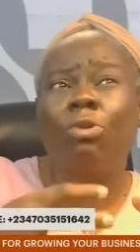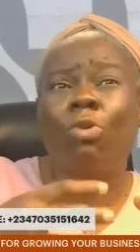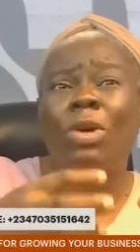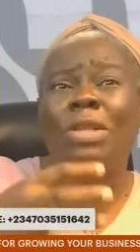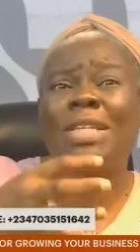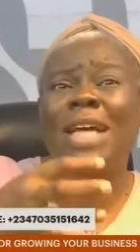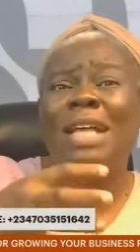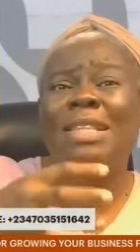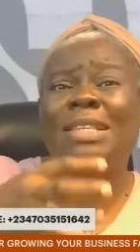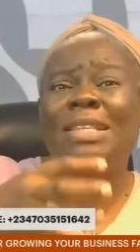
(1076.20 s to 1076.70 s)

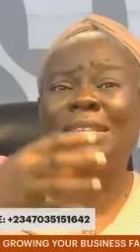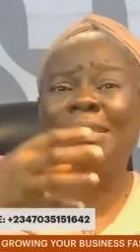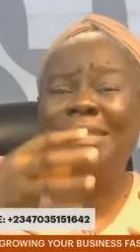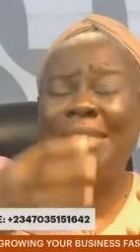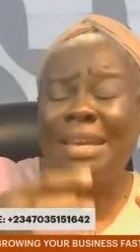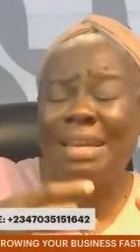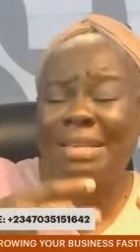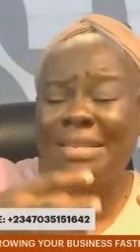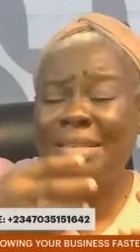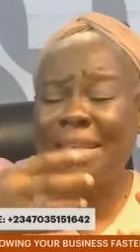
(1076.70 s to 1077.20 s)
what are the
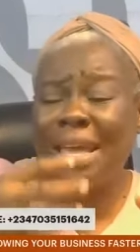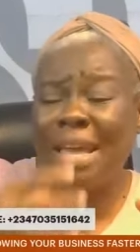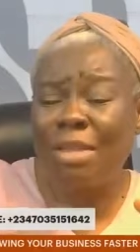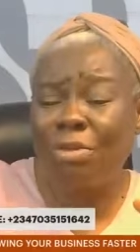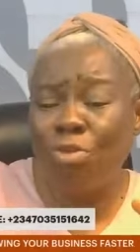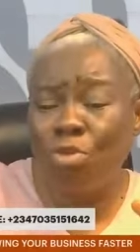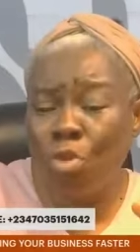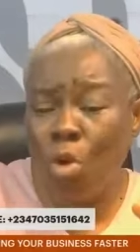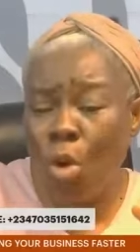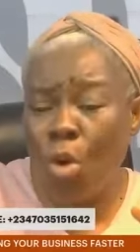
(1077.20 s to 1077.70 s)
things they
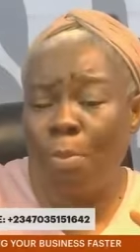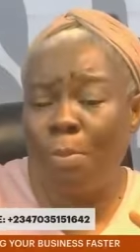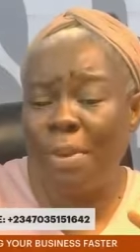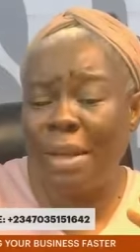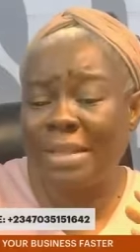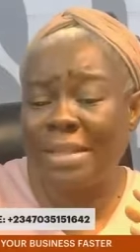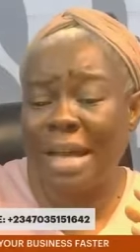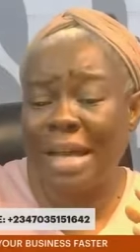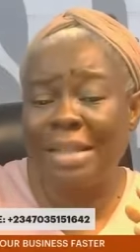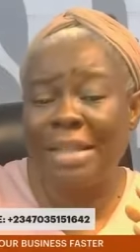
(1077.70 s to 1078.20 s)
know
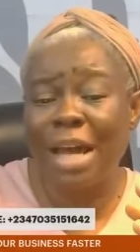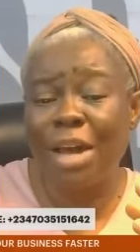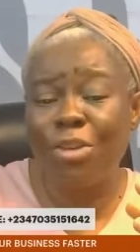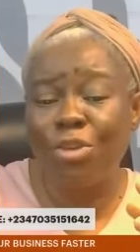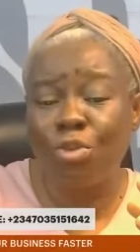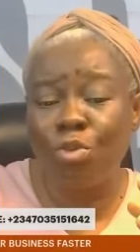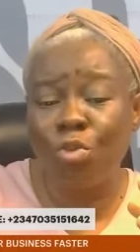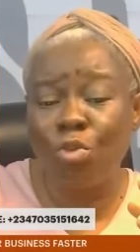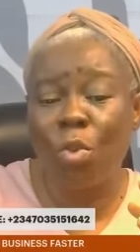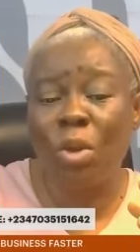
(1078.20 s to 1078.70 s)
better
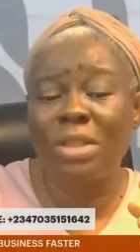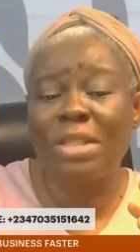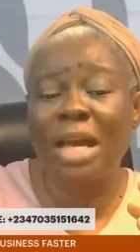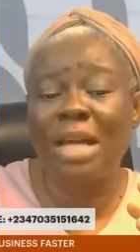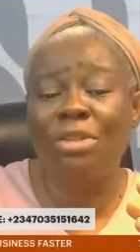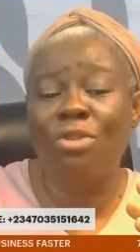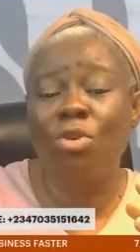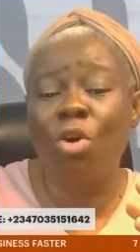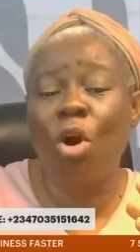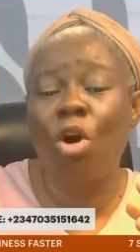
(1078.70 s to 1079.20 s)
than you what
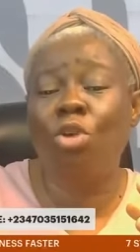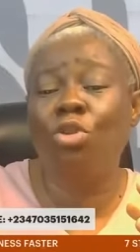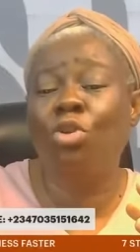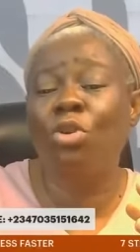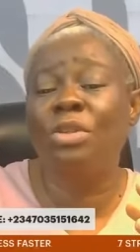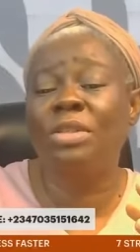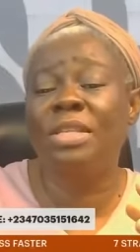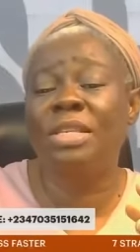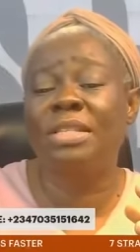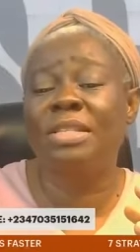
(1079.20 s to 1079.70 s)
are all
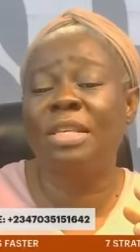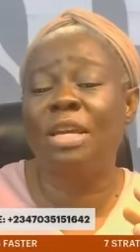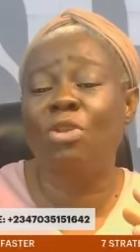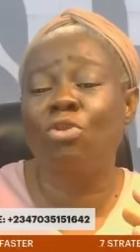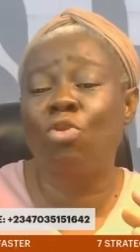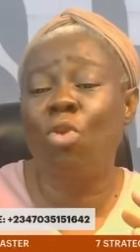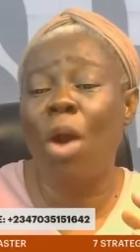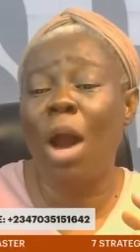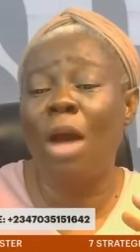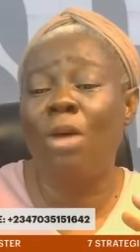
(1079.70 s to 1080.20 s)
those things they
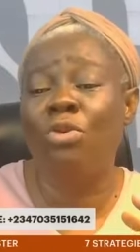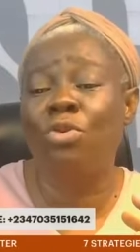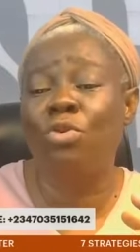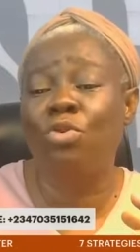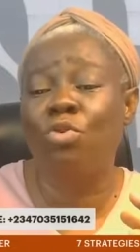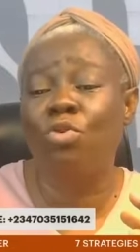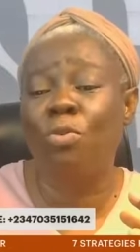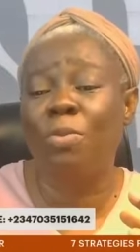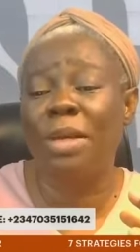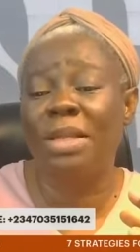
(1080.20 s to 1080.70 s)
know how
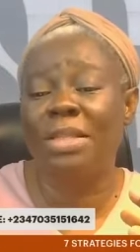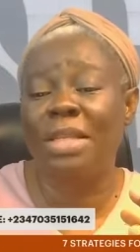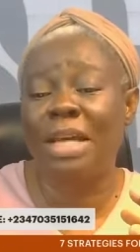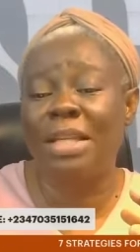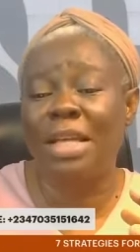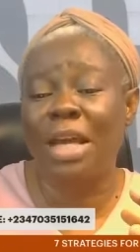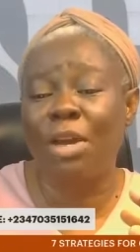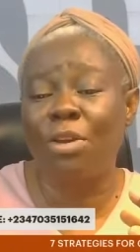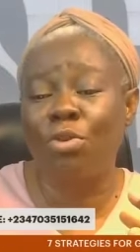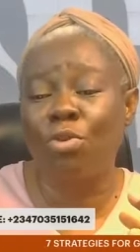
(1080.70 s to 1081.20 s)
to do
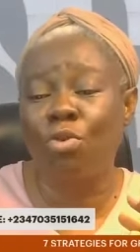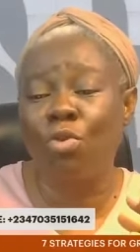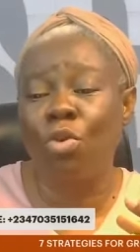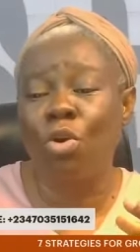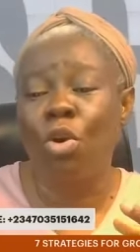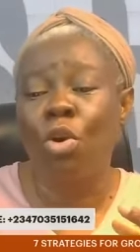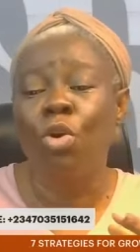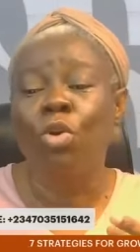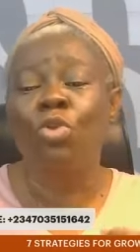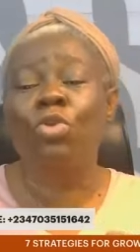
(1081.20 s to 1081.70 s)
better than you
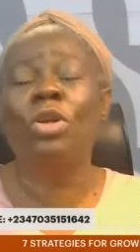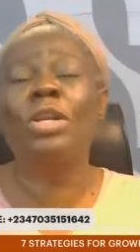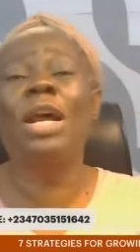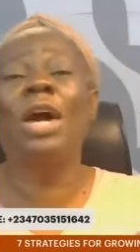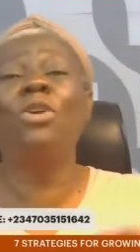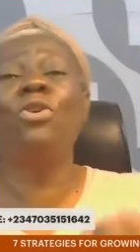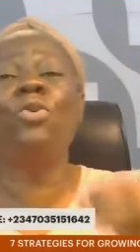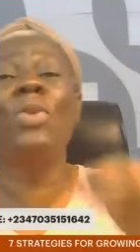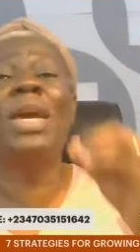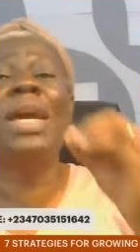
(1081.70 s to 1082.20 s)
so
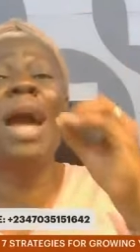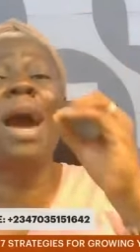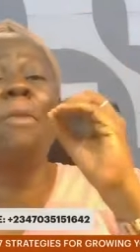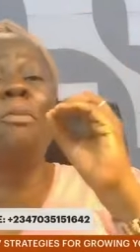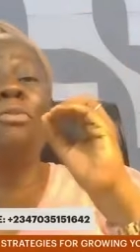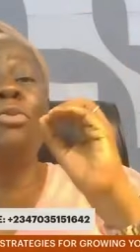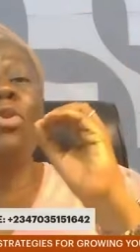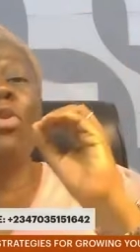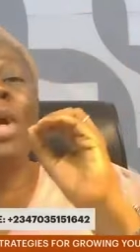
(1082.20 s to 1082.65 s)
that you can